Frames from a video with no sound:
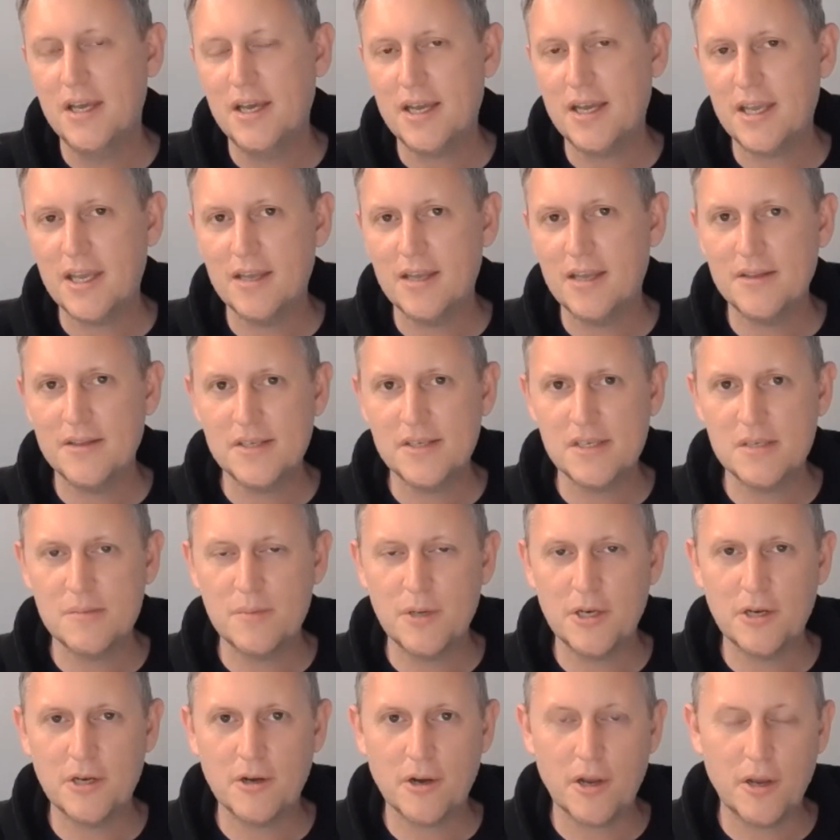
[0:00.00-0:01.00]
Again, this has
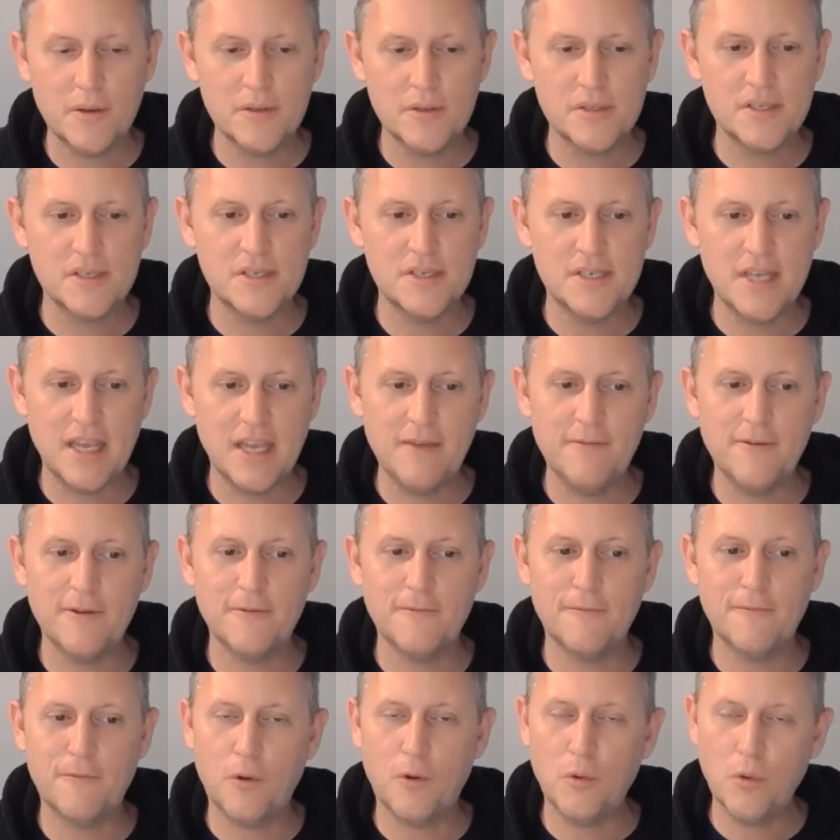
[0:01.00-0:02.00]
been your host,
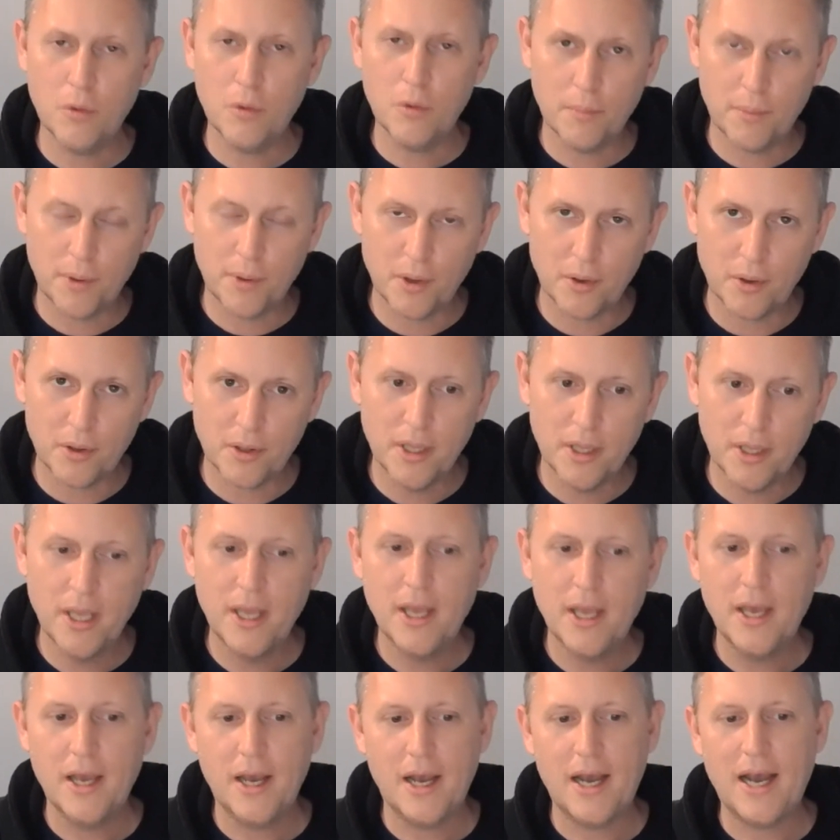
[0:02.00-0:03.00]
David Vogelpohl.
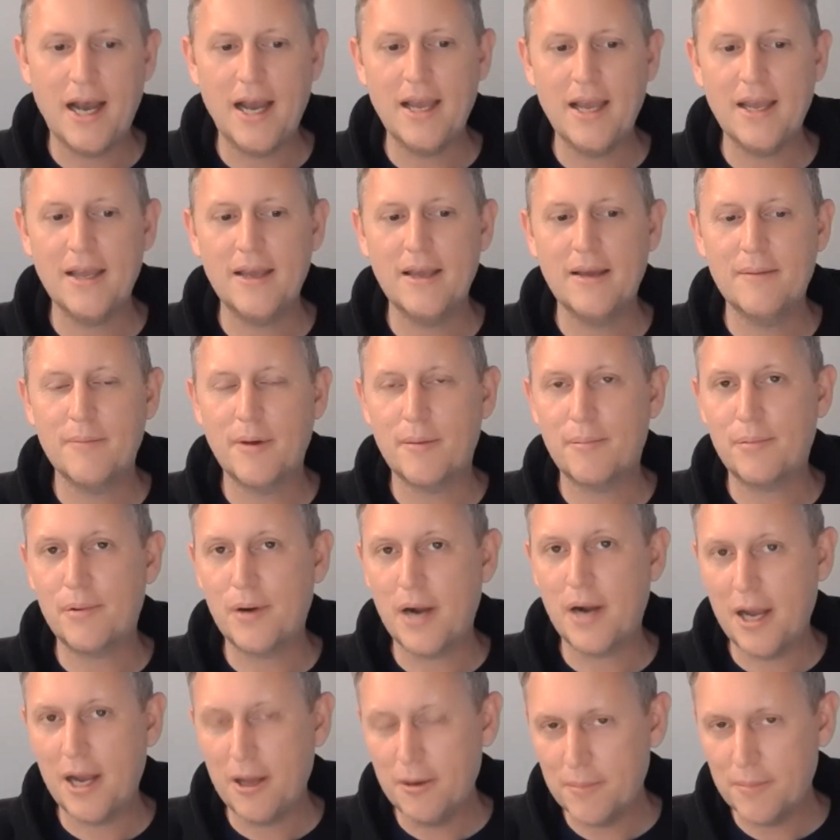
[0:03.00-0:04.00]
I am a
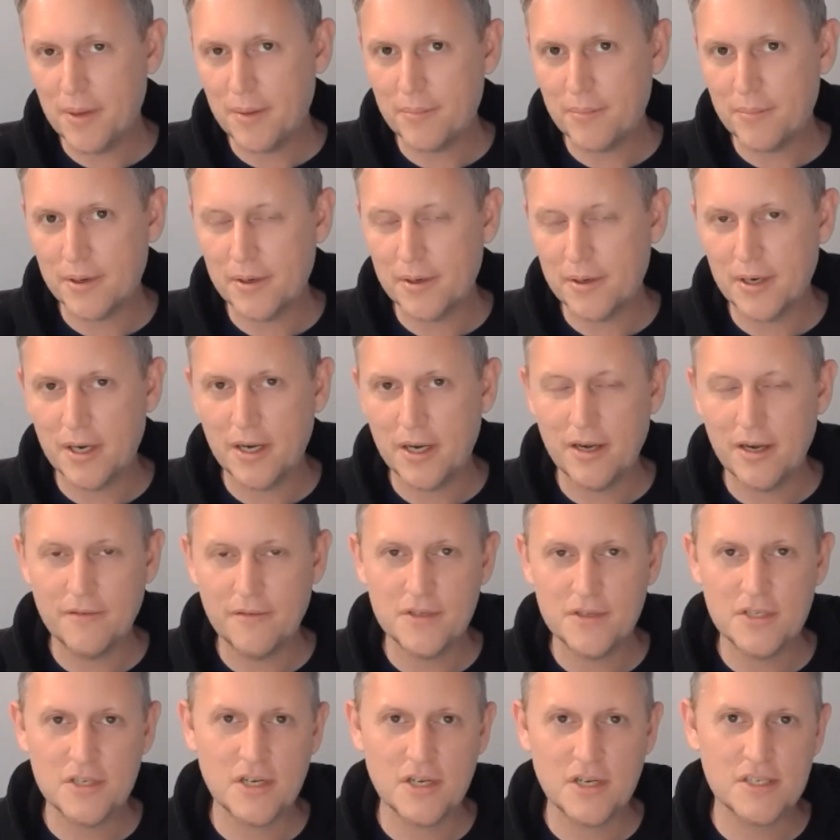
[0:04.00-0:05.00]
proud member of
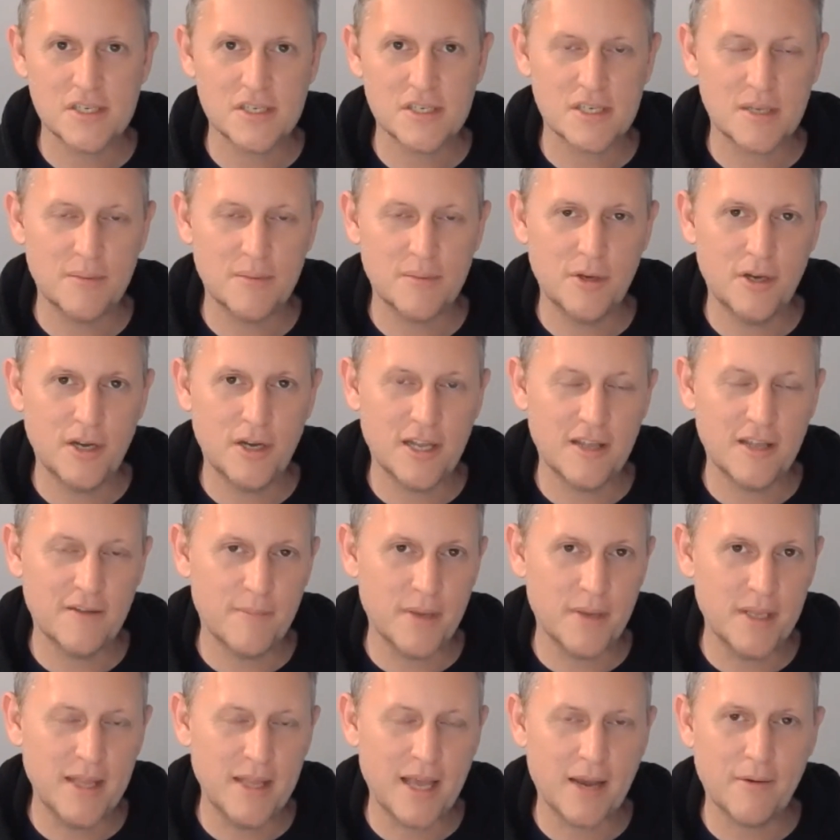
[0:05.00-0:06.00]
the Genesis community and
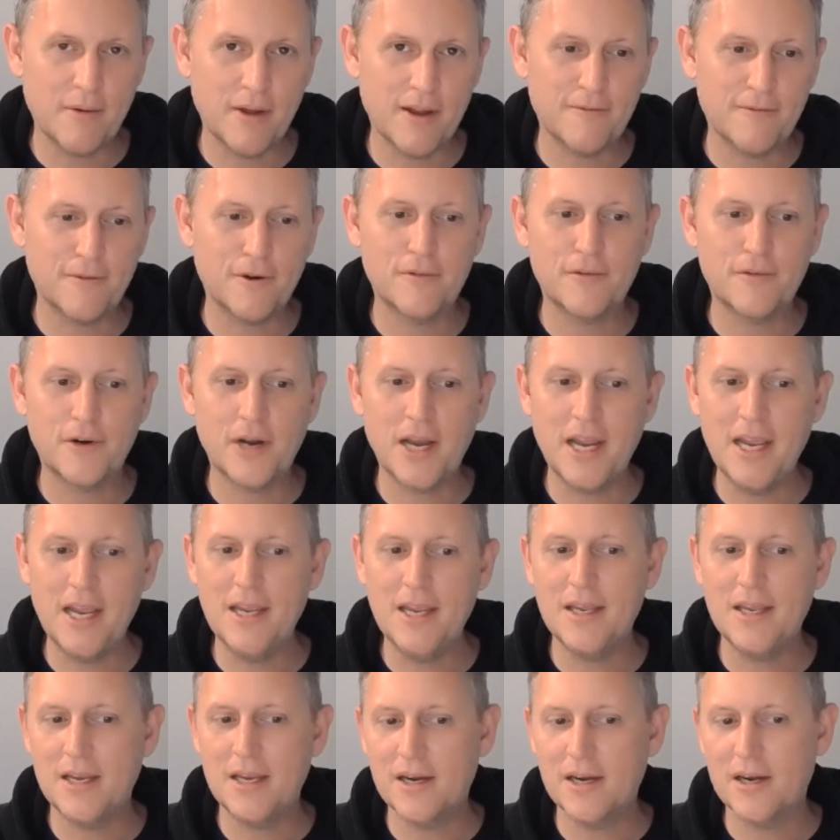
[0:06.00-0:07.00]
been that way for over
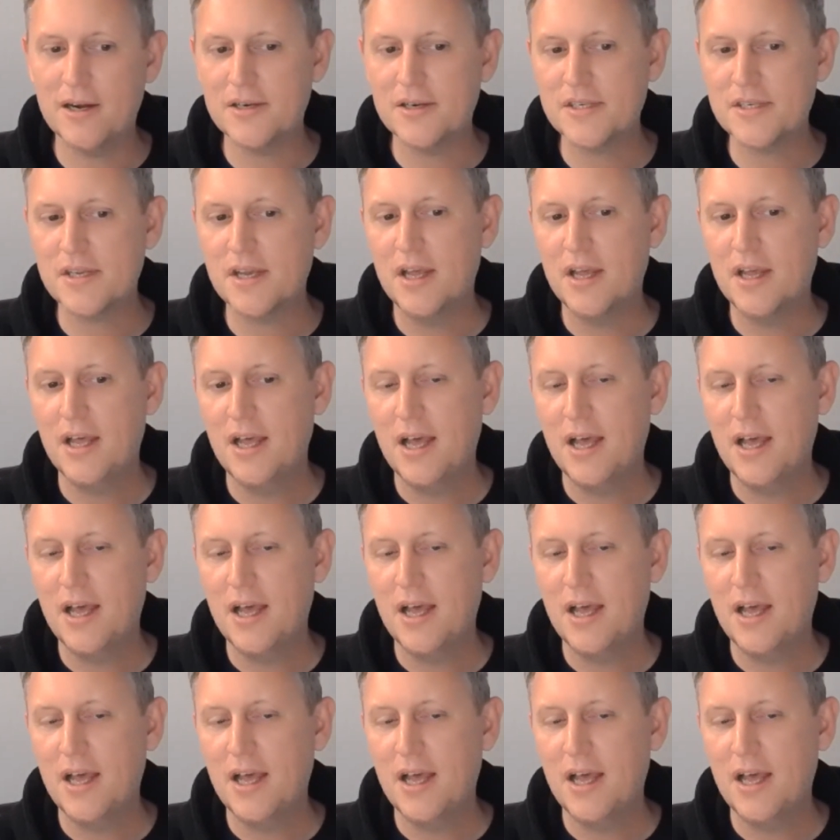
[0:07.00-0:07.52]
8 years.